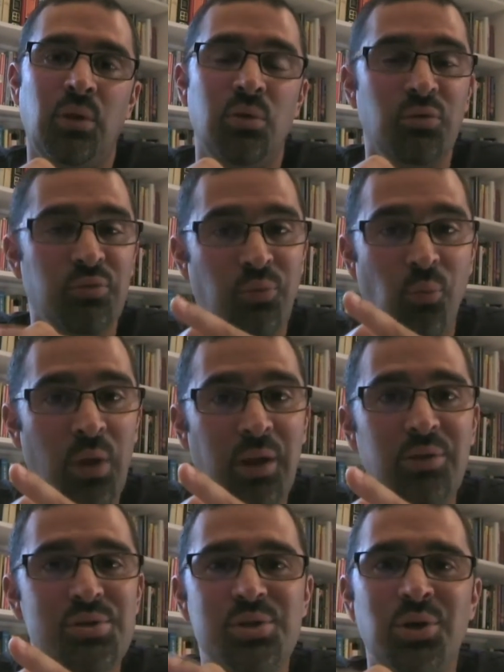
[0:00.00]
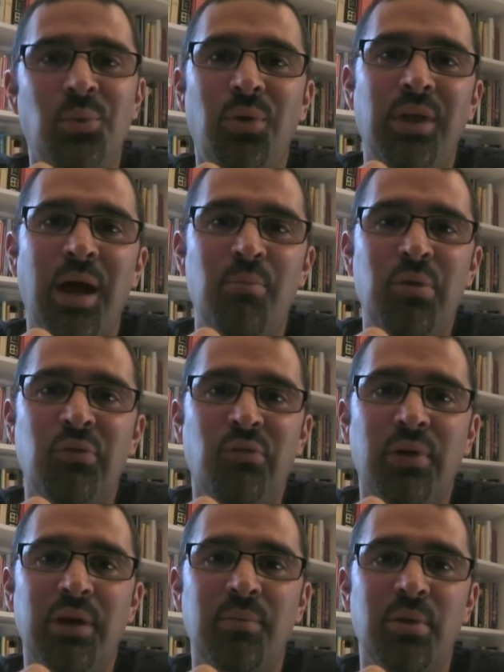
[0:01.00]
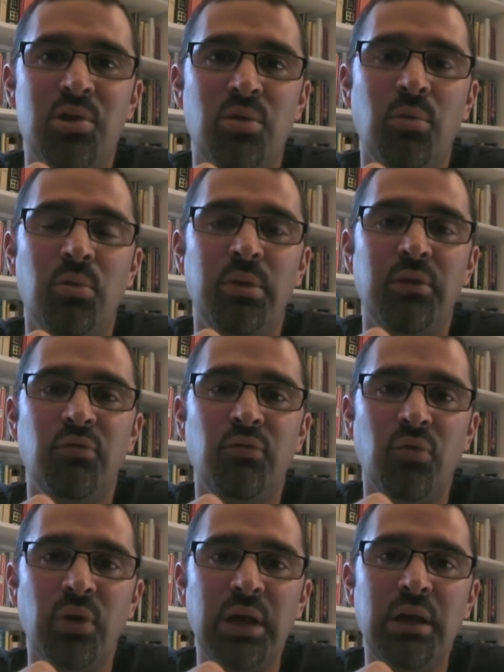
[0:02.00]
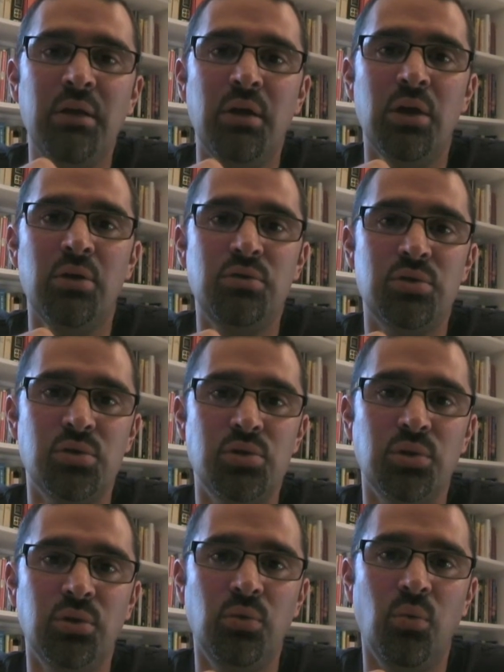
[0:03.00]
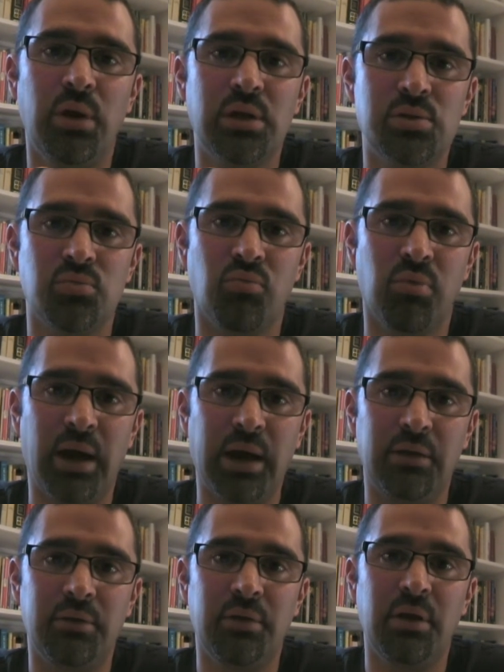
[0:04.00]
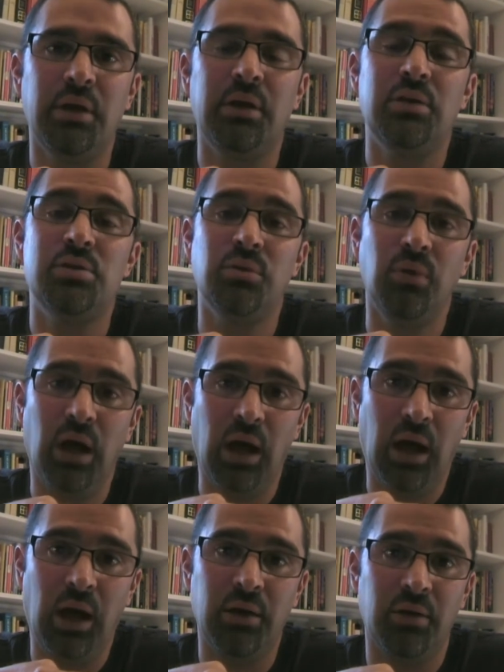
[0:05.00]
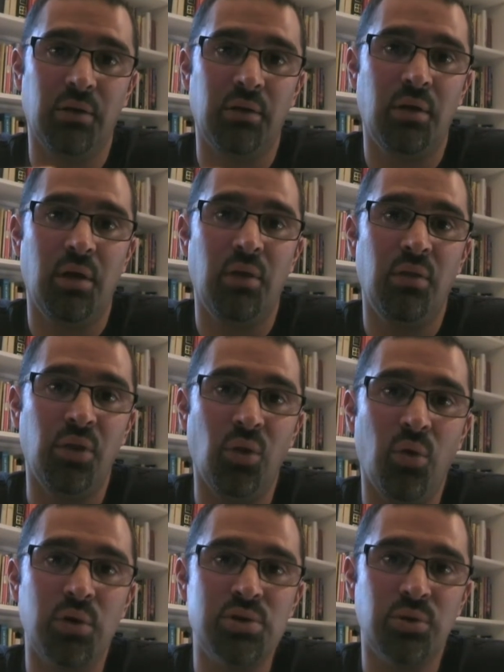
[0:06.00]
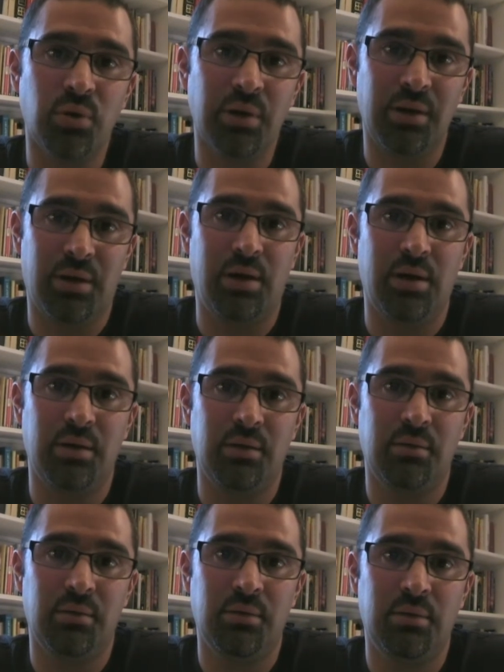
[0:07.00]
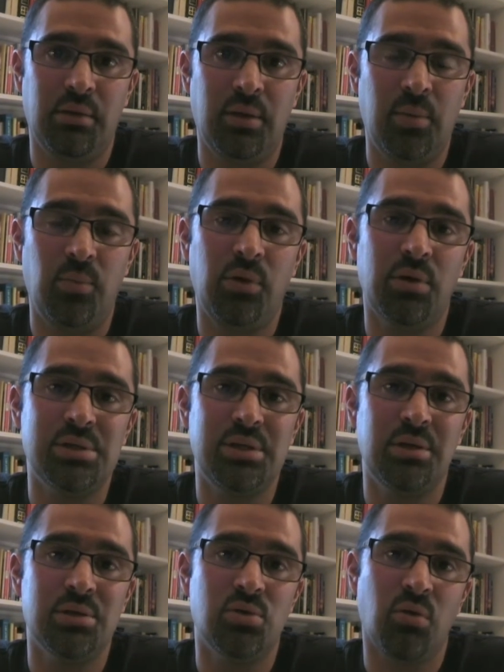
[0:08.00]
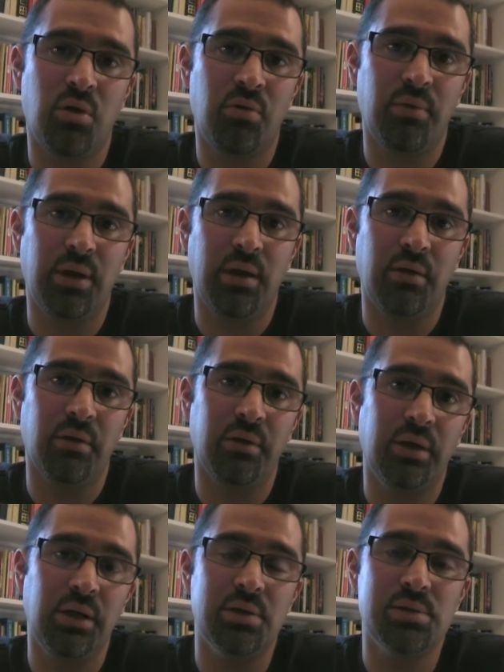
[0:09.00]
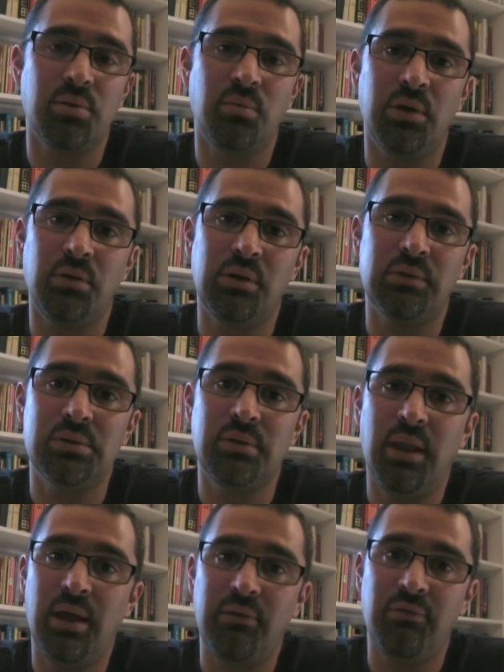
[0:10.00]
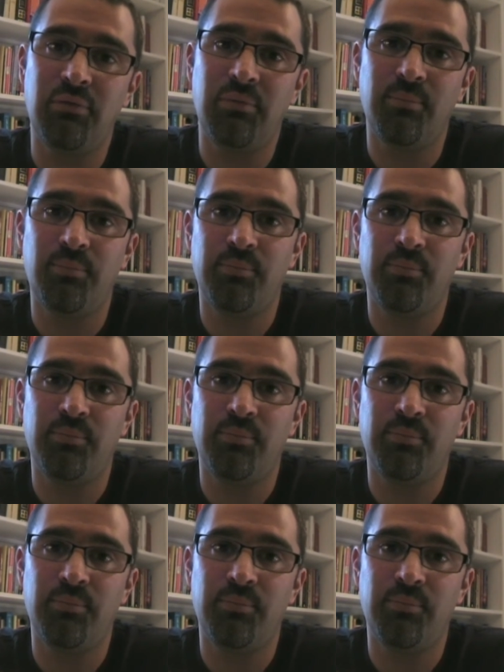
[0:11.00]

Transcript: You will not be free, but you will be free to do what is right, to honor the Lord your God, because he is your creator, and he is the one who gives you life.